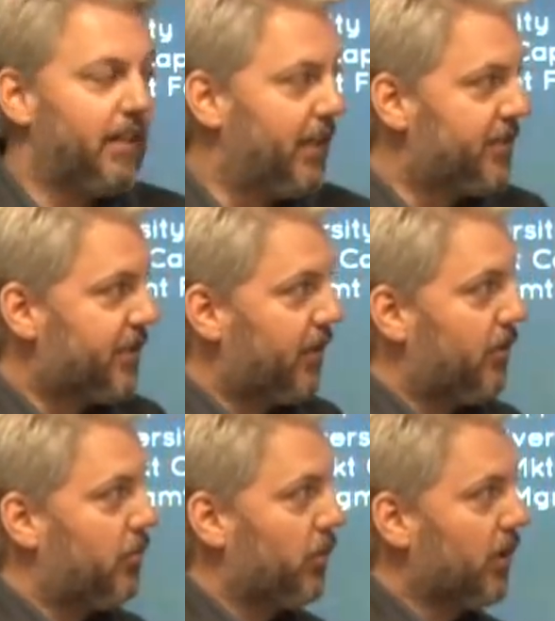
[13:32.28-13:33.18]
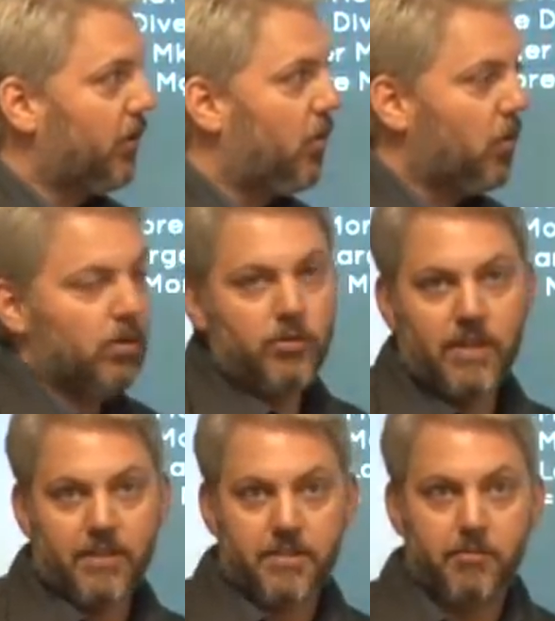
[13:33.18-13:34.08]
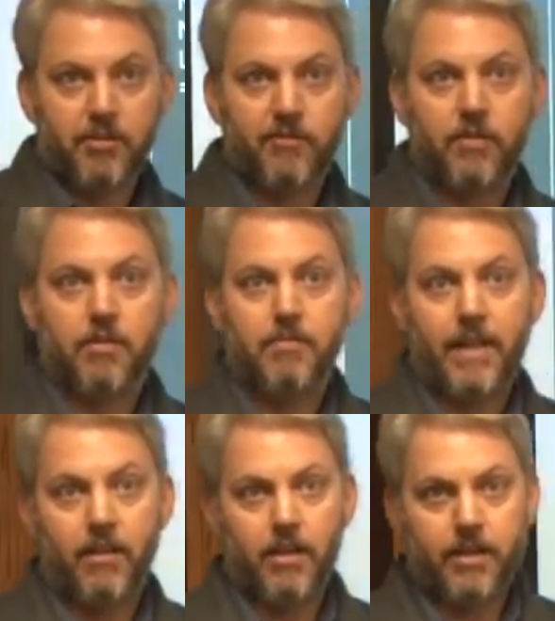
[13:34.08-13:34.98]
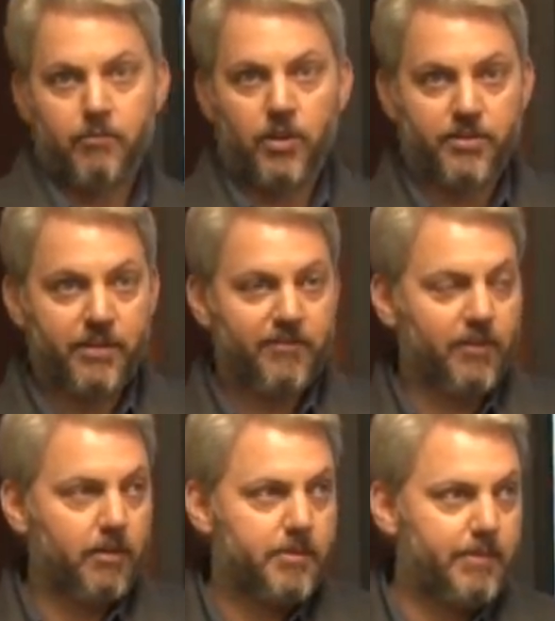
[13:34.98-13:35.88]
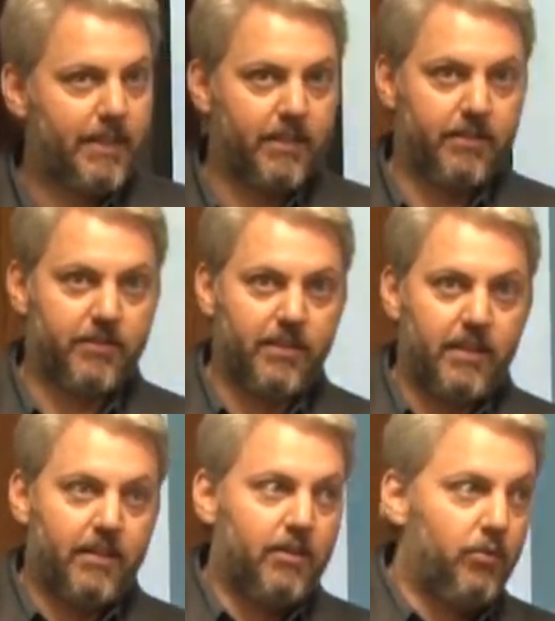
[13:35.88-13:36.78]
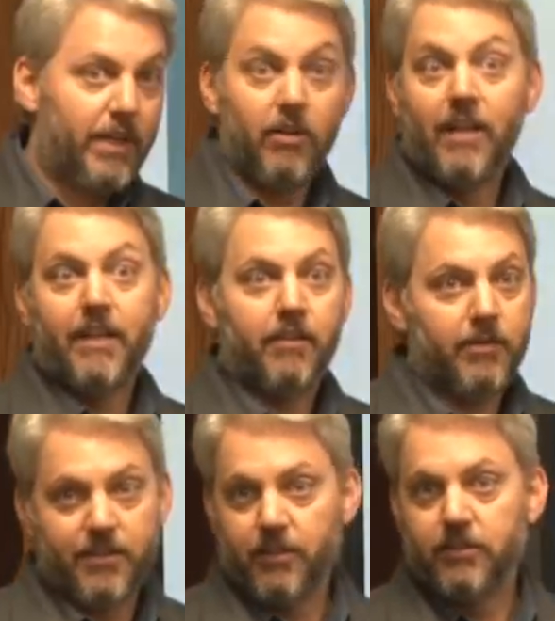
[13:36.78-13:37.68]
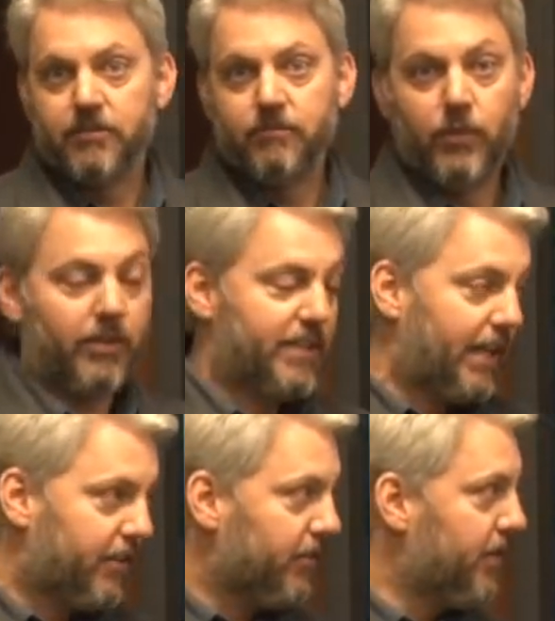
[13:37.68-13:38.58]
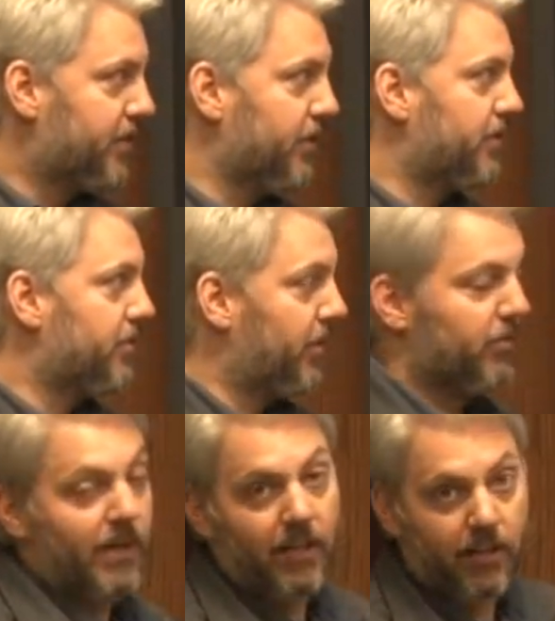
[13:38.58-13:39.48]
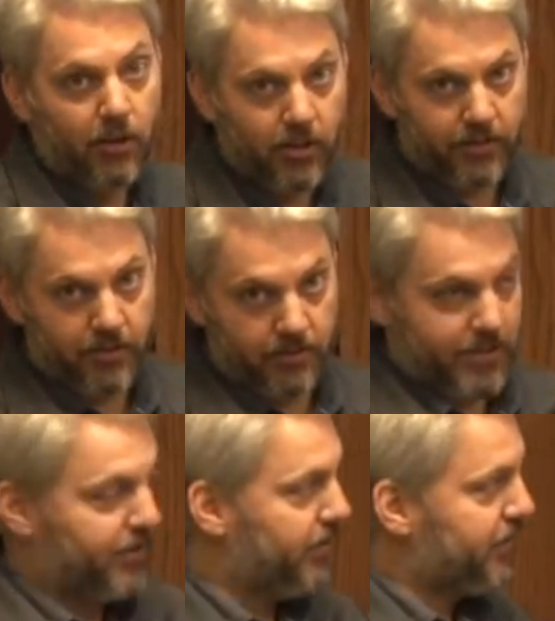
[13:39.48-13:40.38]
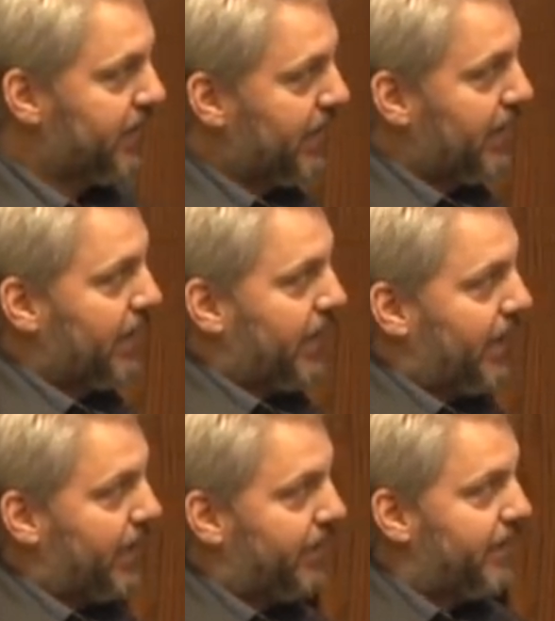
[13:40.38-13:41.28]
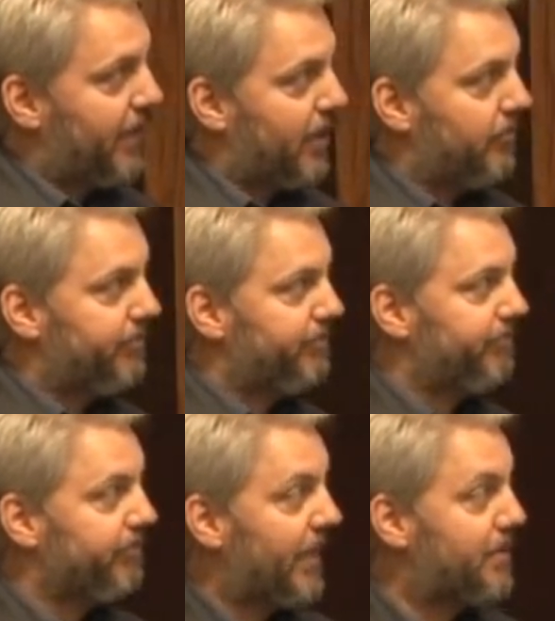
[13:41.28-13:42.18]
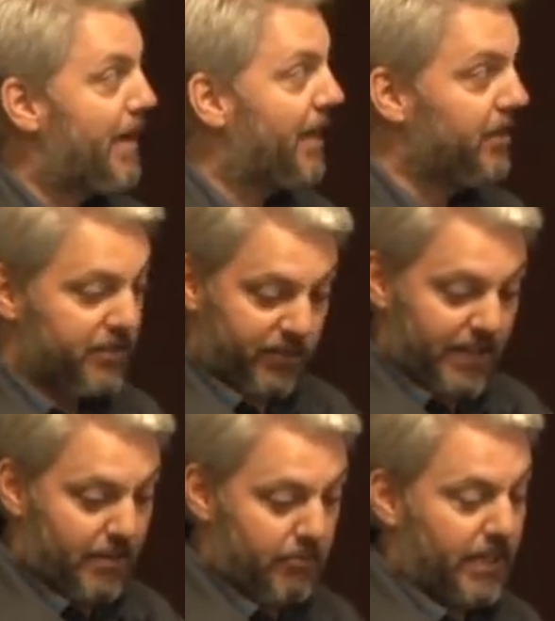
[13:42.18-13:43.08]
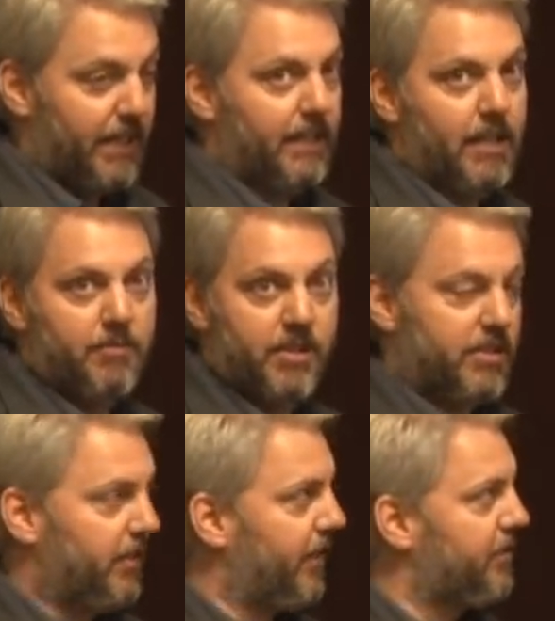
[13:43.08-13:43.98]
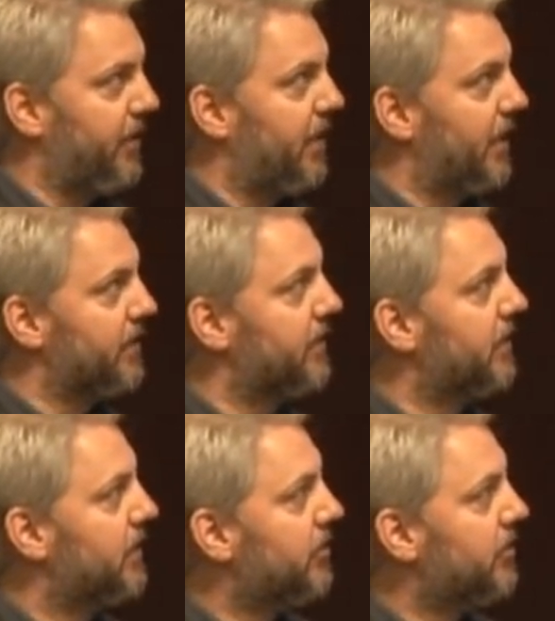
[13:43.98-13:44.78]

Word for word: And so we're a horrible customer for the mainline Wall Street firms because we don't like their research. We don't take their research. We rarely look at their research. And uh, that's bad news for them, but it keeps us intellectually honest.